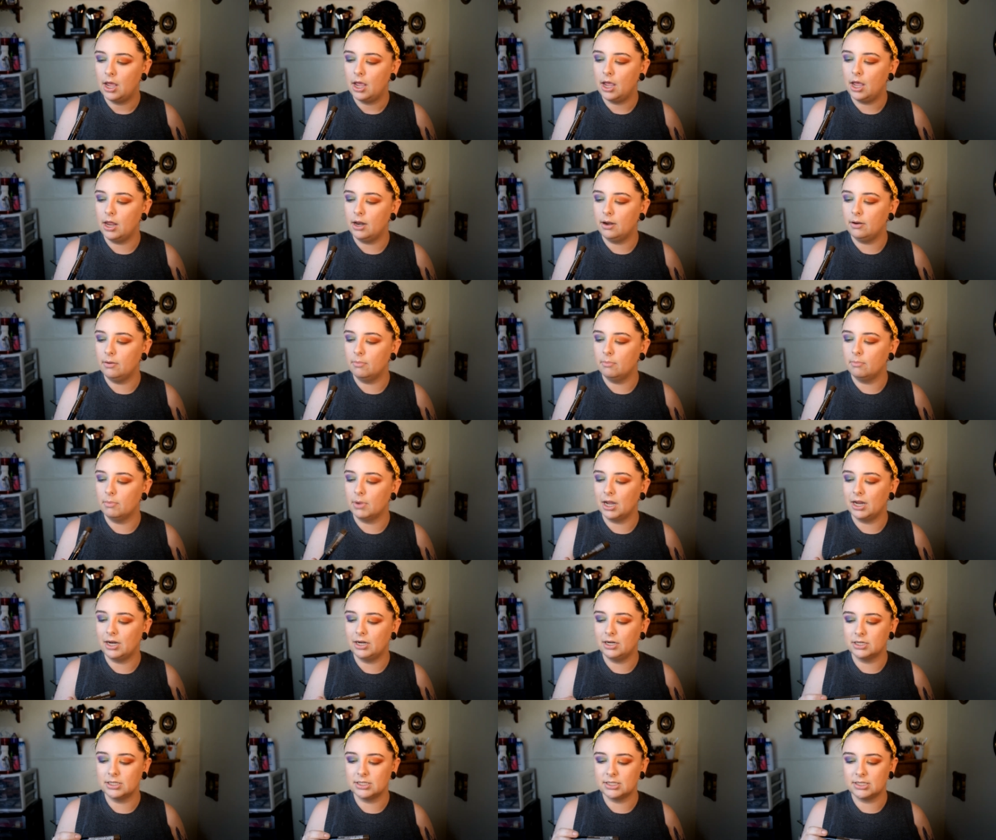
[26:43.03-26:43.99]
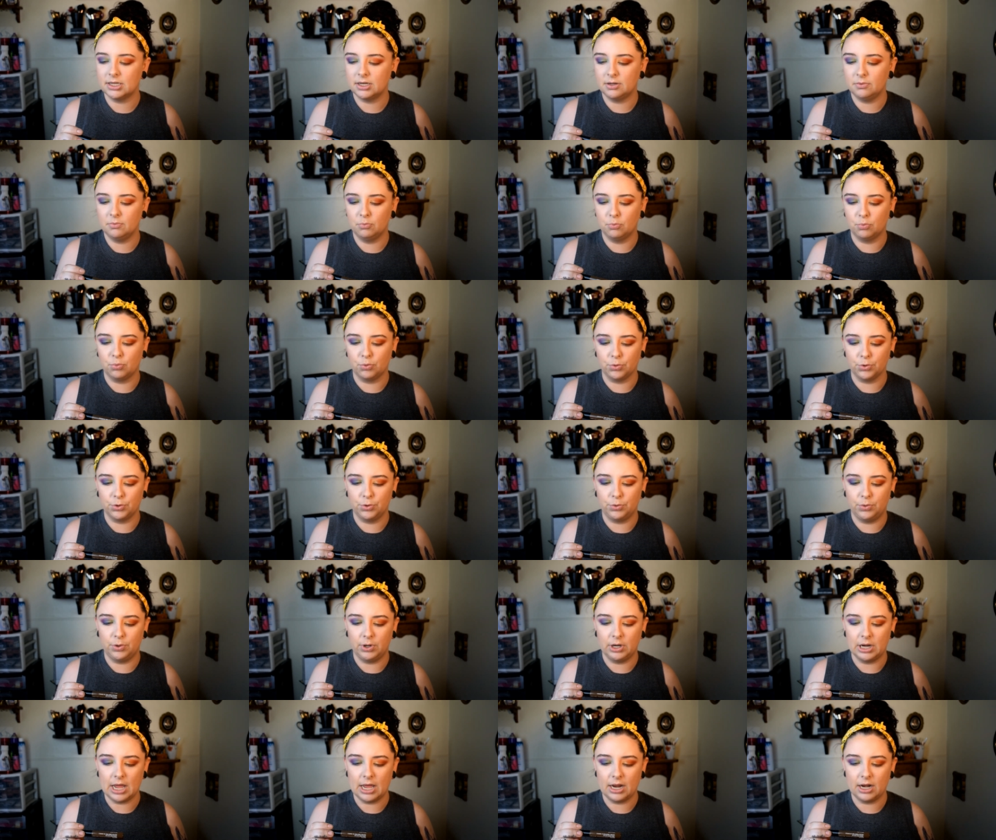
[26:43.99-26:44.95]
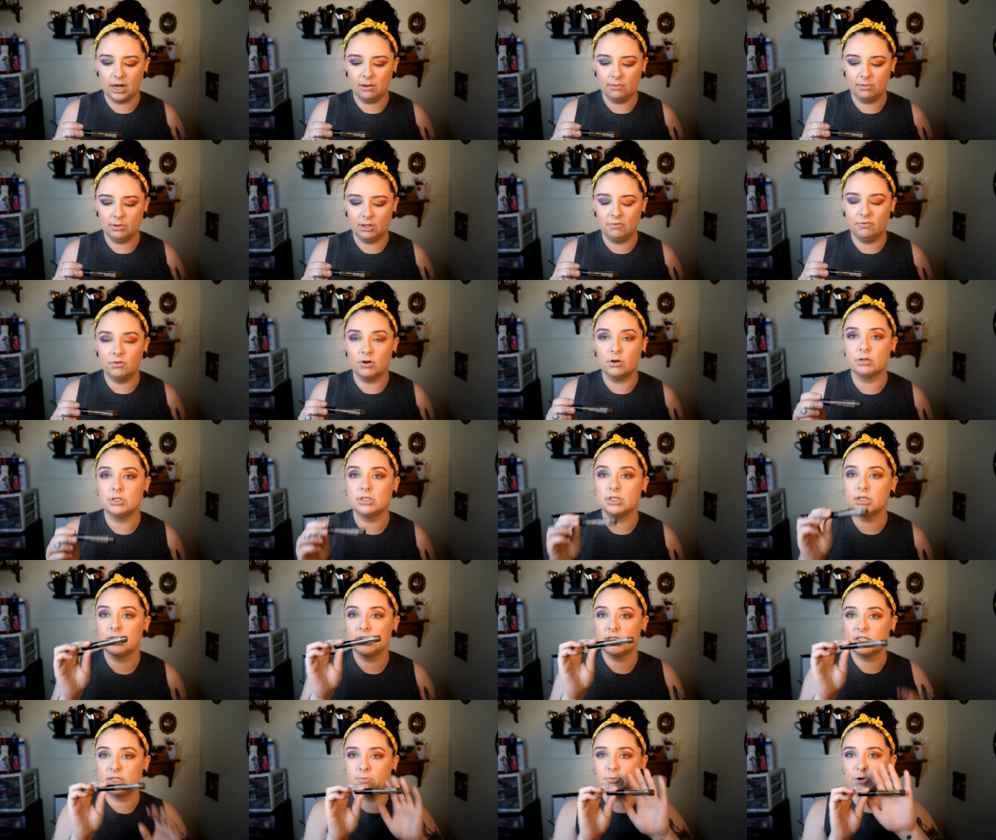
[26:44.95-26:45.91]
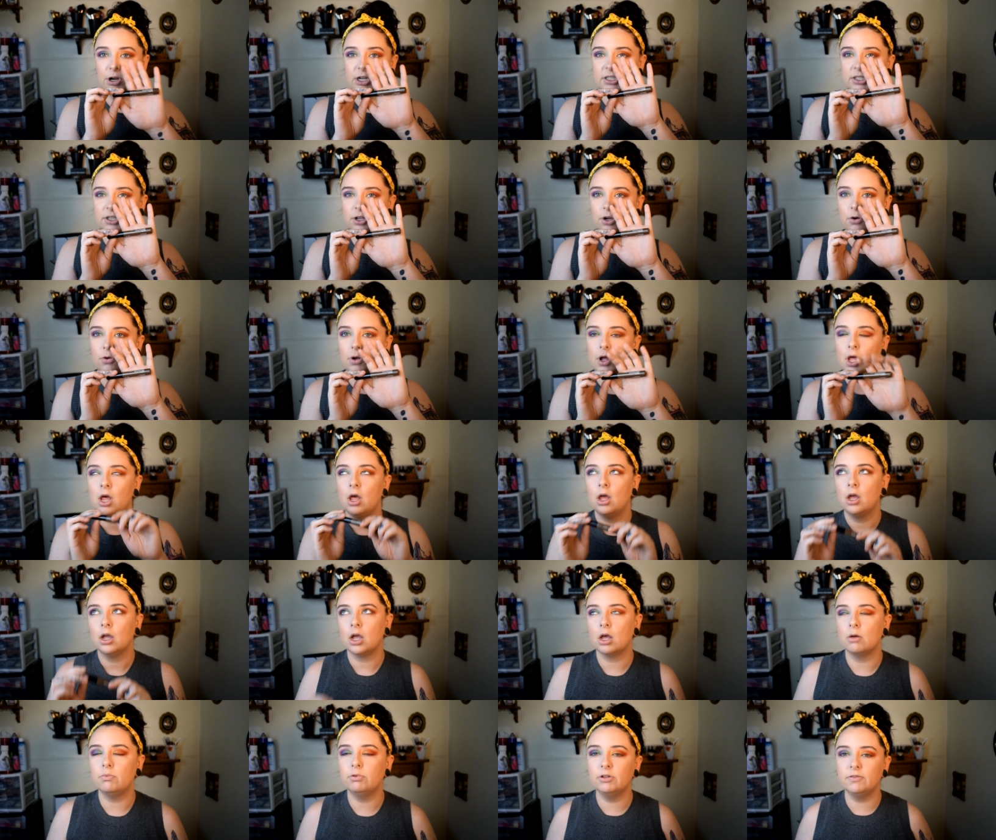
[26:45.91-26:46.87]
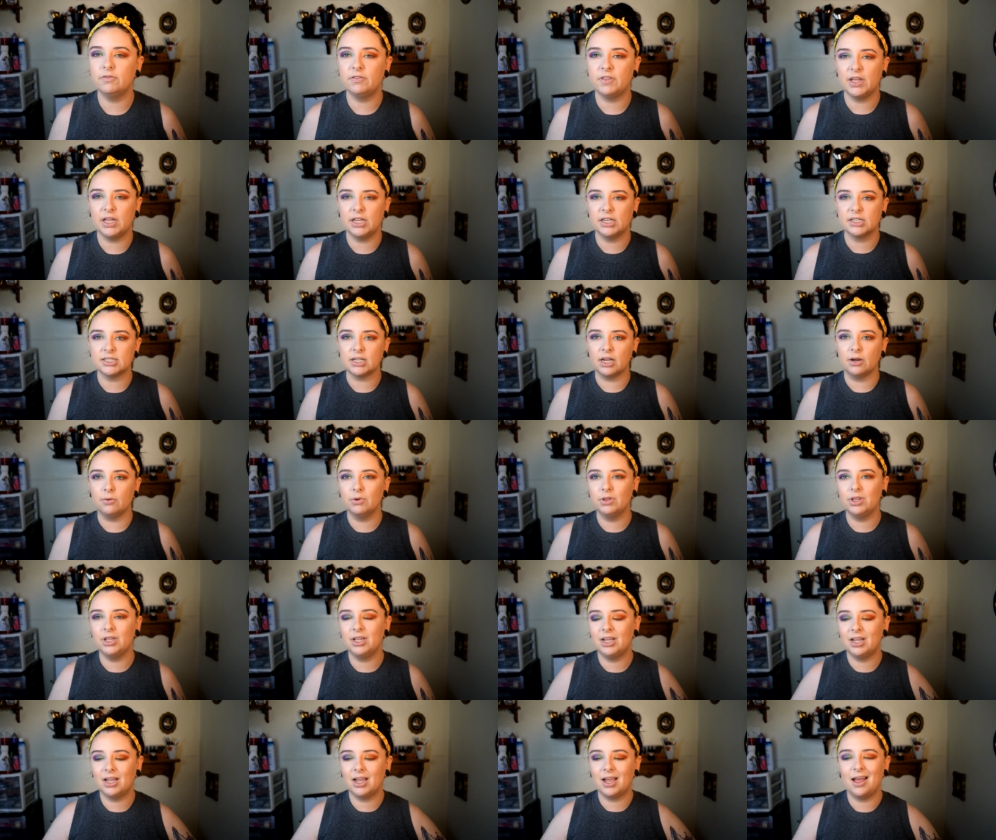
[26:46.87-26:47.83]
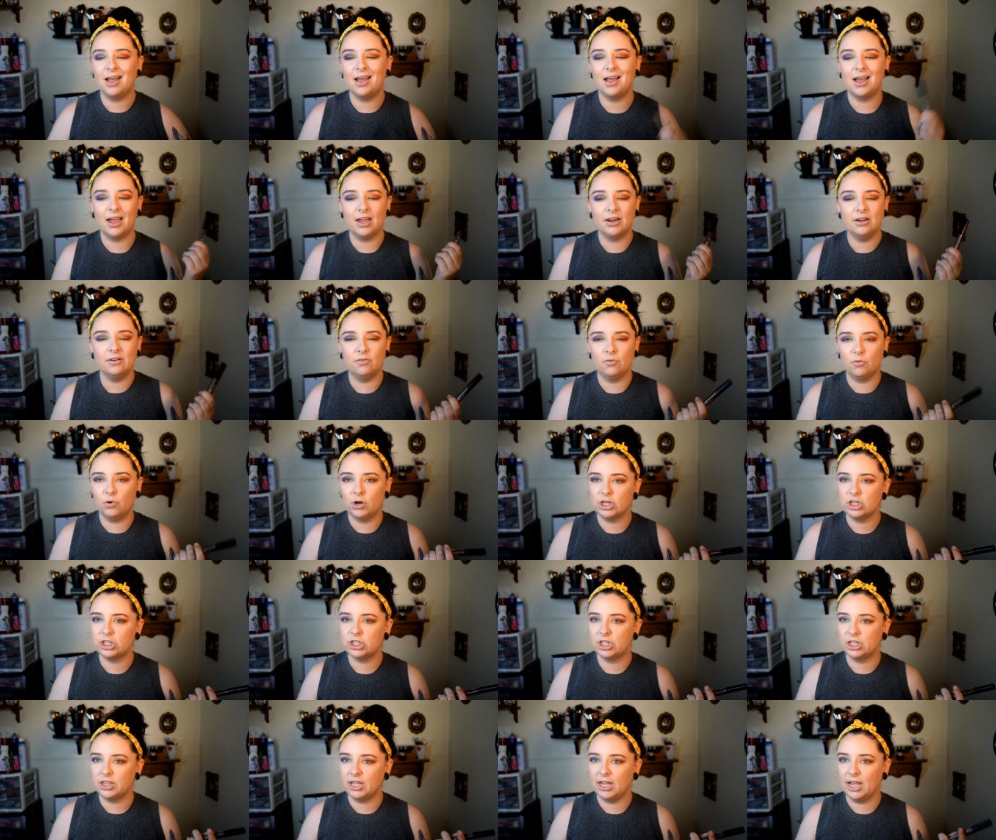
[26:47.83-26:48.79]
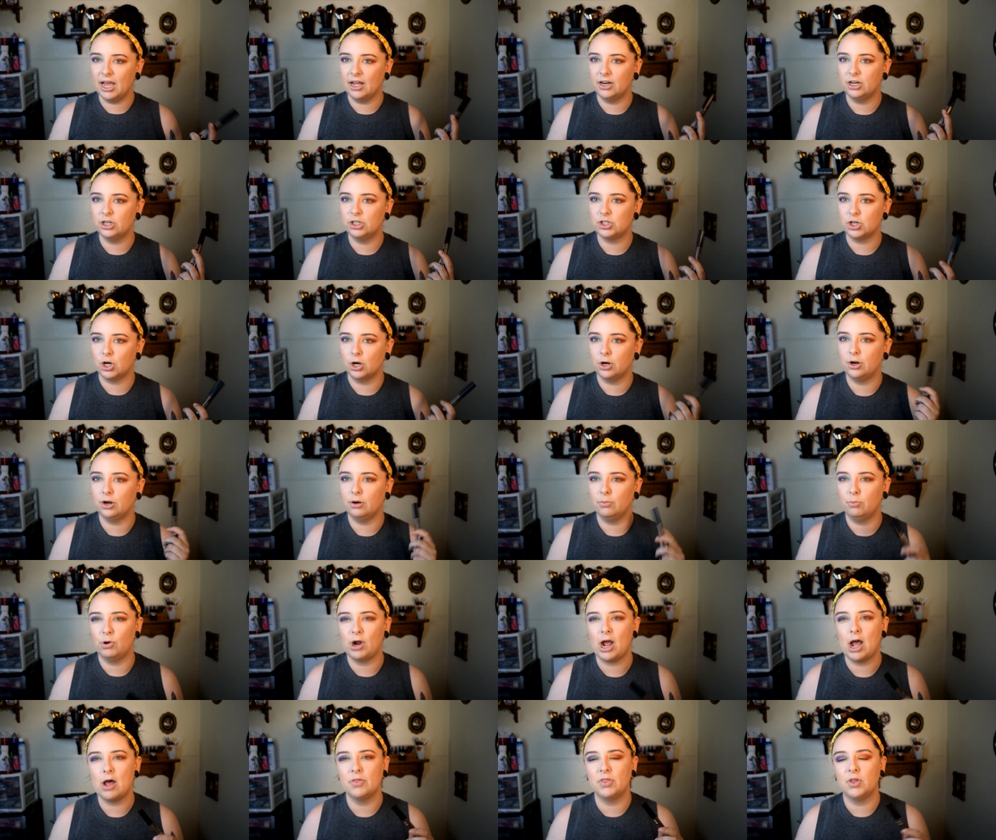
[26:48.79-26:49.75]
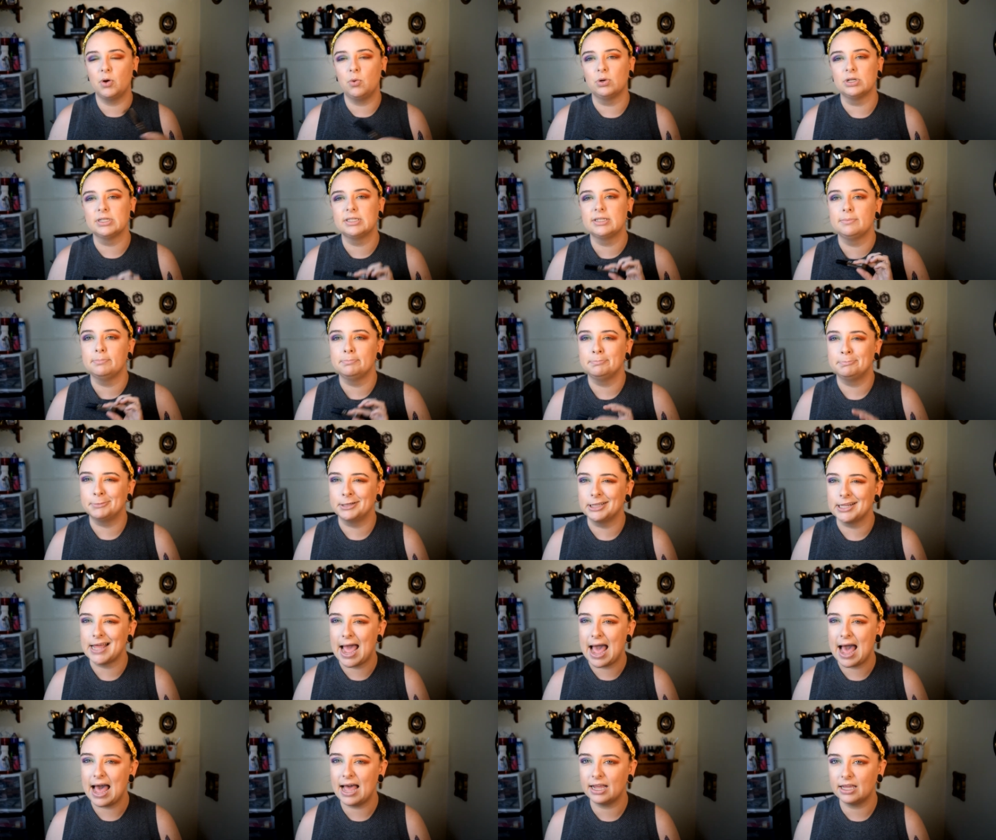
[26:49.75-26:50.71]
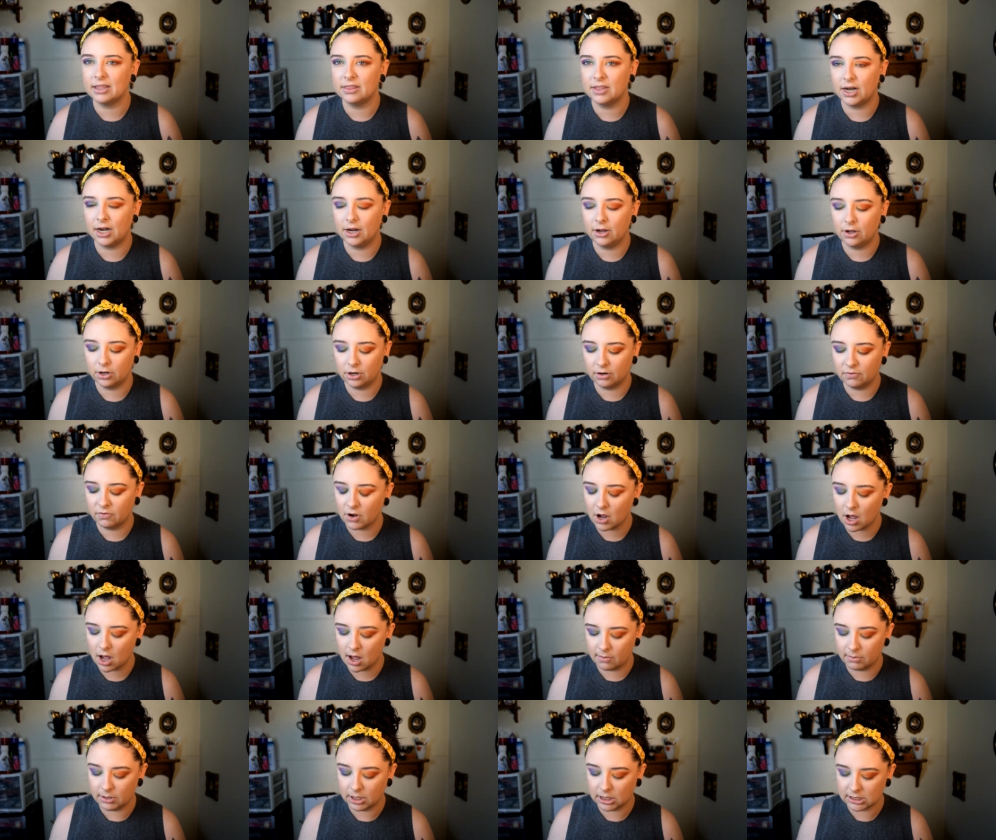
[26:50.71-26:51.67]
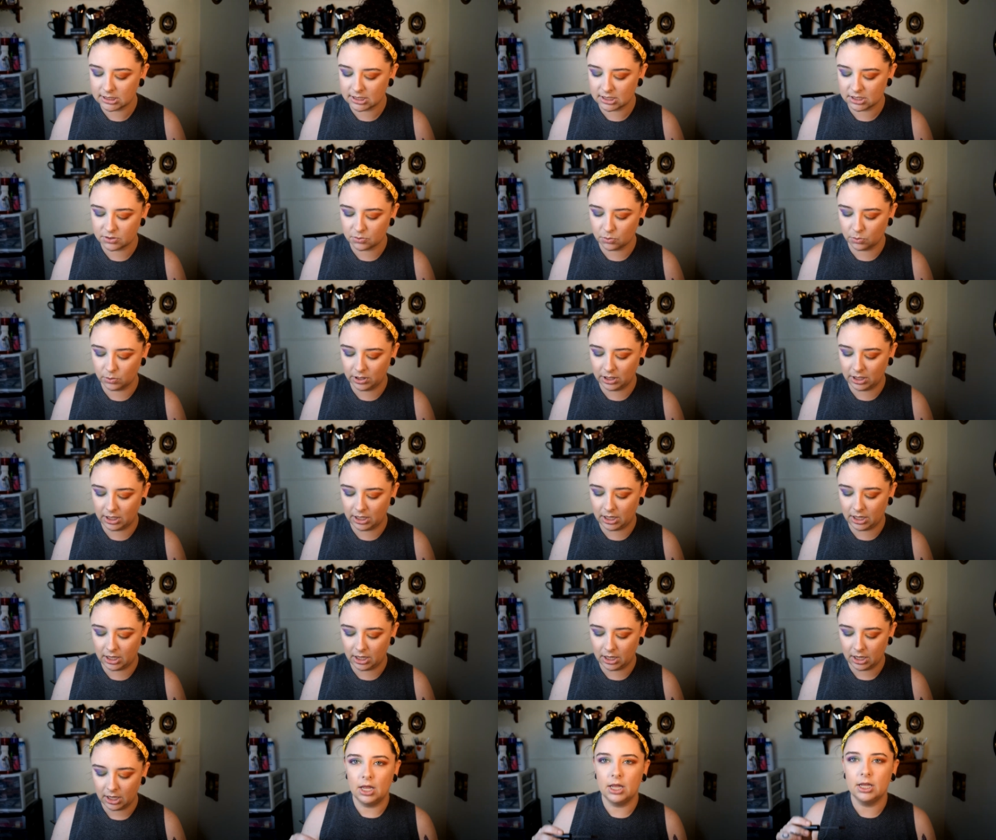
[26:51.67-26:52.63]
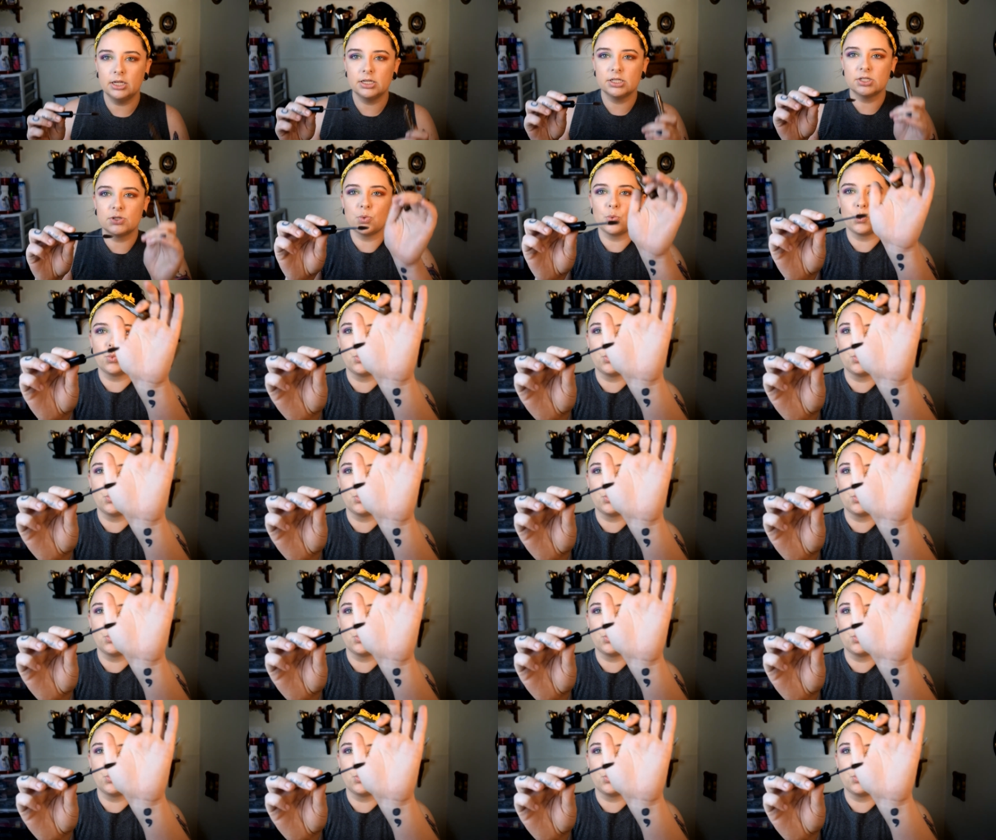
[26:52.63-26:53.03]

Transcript: And mine is in brunette, I believe. No, it's an espresso. A couple of things. I really kind of wish that they had a darker brown that wasn't black that I could have got, because this really is